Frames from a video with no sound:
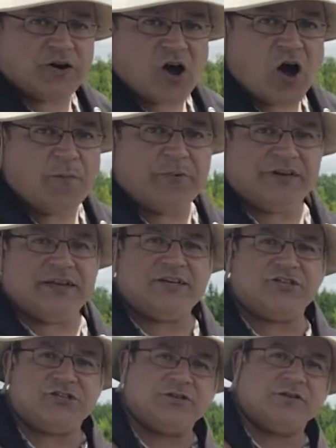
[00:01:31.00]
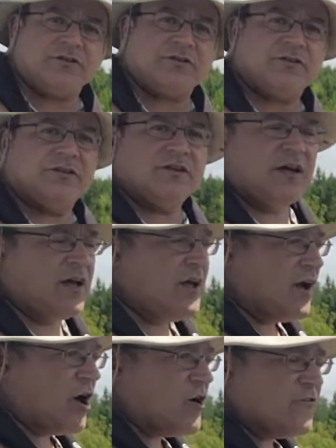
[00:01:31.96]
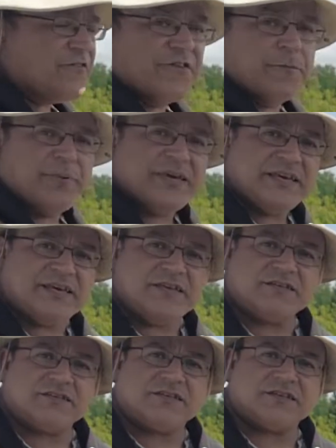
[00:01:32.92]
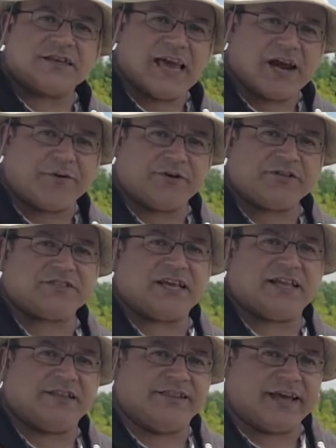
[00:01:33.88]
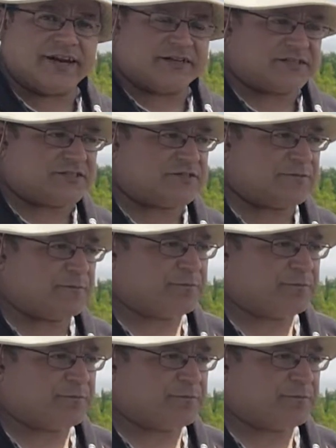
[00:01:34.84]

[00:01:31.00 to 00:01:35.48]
combination of peas, carrots, and lettuce.